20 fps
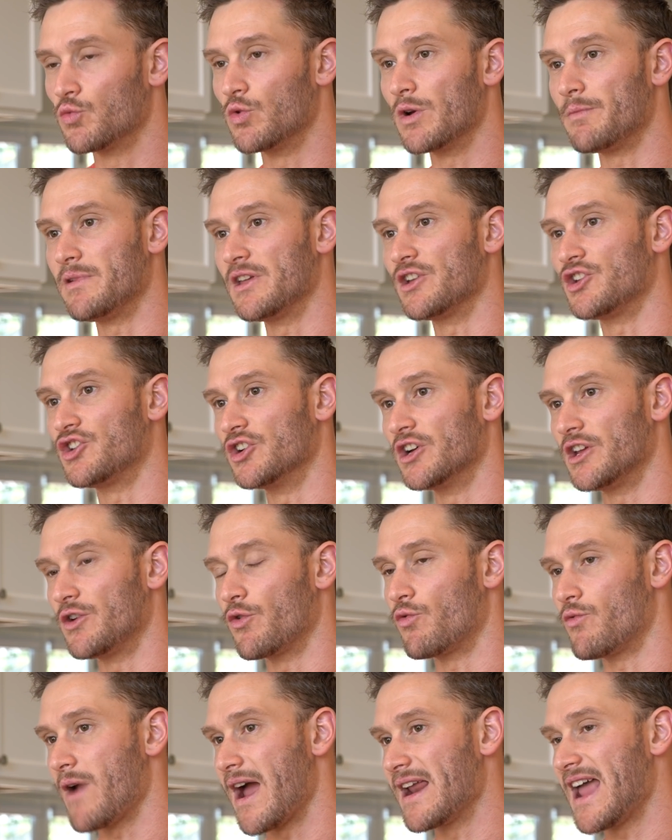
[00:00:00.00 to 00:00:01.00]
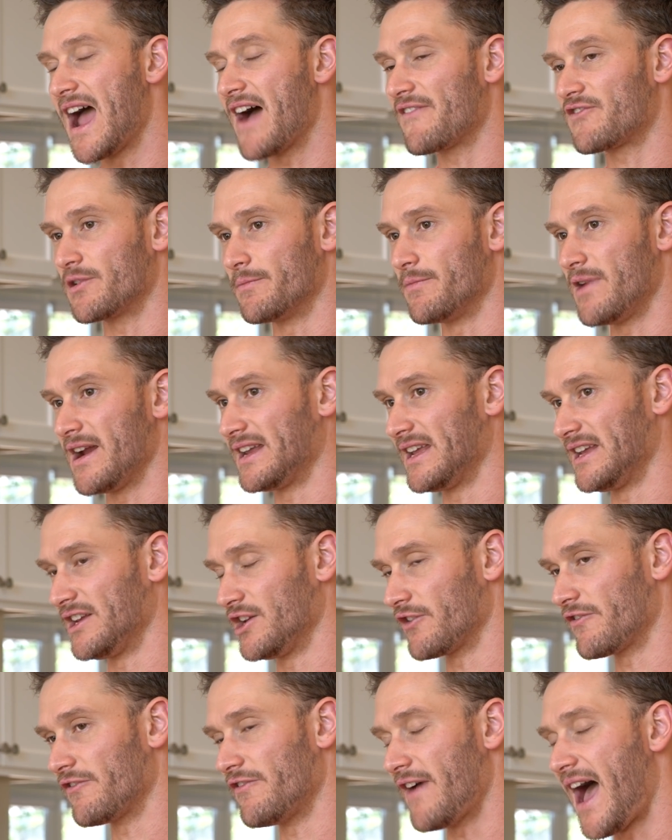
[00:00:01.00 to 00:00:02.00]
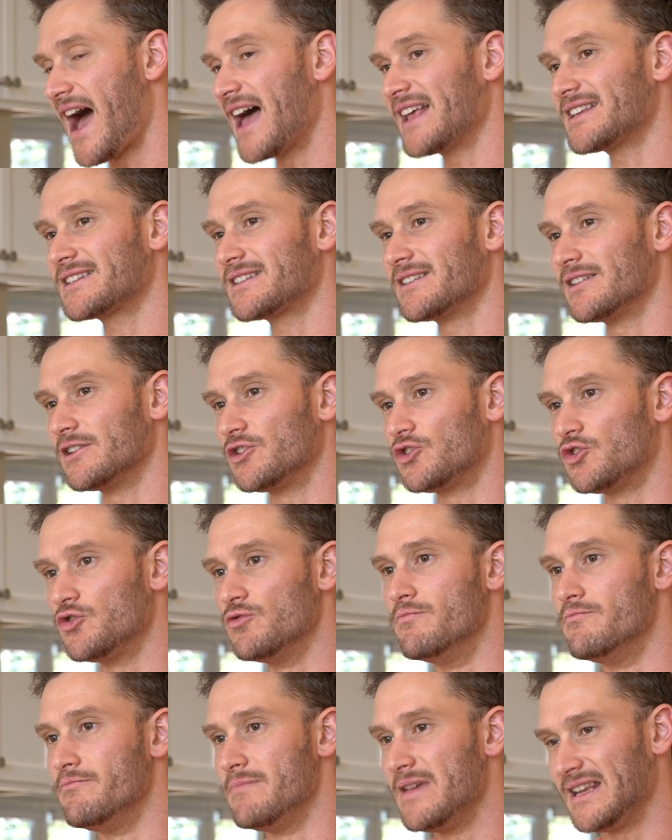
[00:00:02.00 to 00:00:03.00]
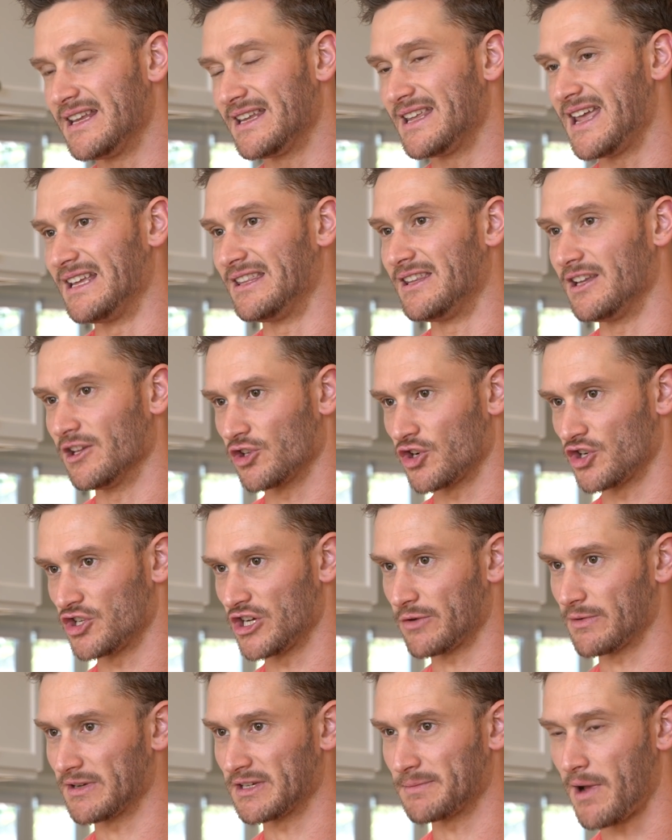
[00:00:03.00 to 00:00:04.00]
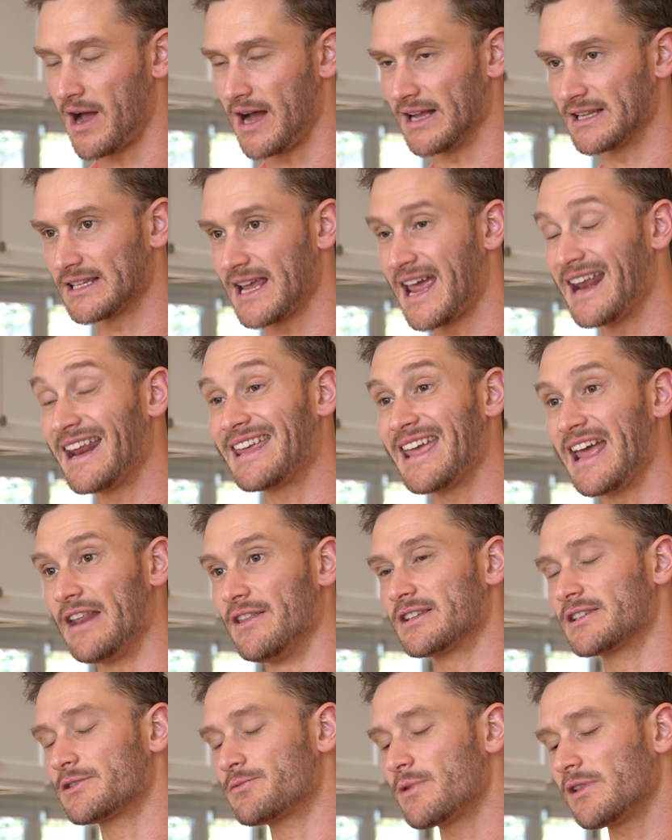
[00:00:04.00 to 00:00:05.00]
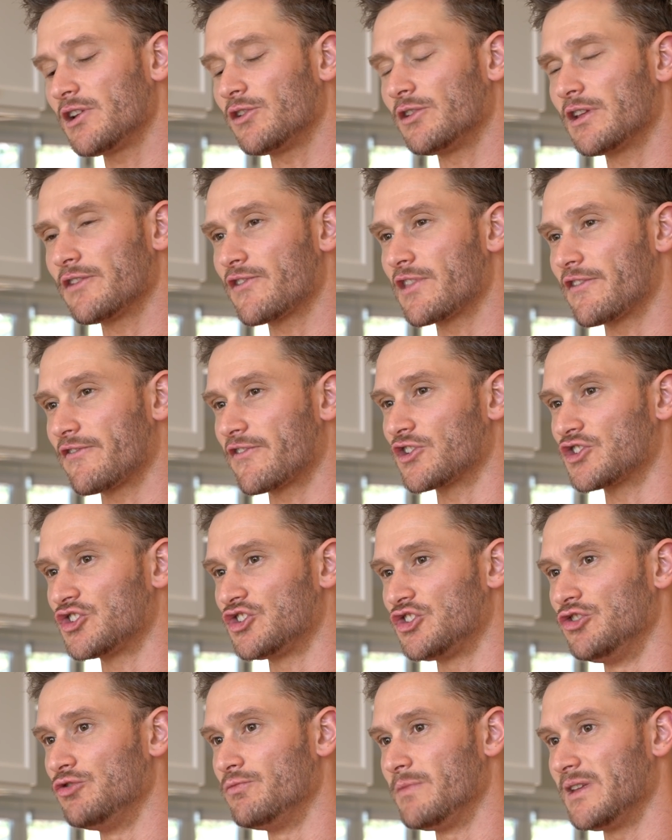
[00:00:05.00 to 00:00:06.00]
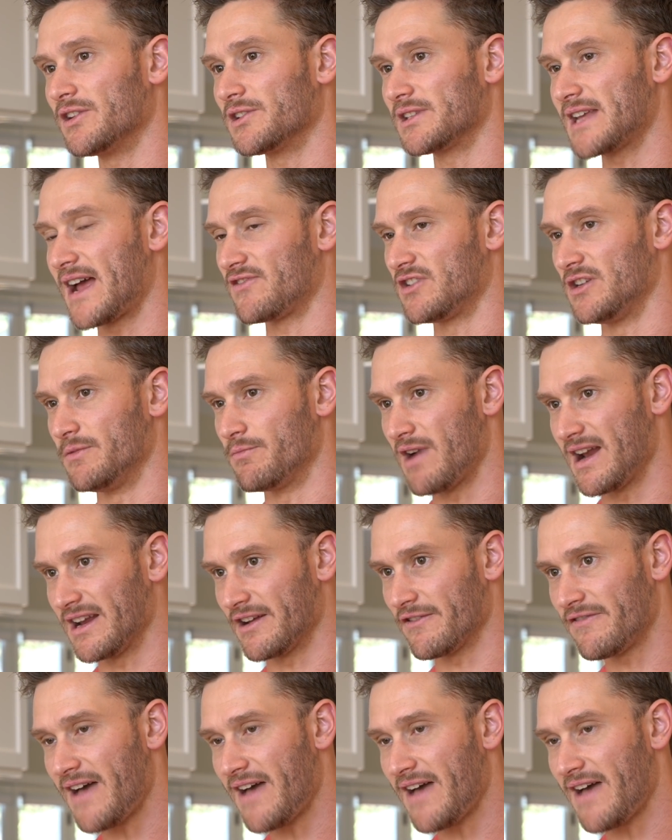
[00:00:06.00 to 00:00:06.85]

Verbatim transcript: would be good right after breaking your fast to mitigate the allergic response. And again, this is really only for the first two meals after you break a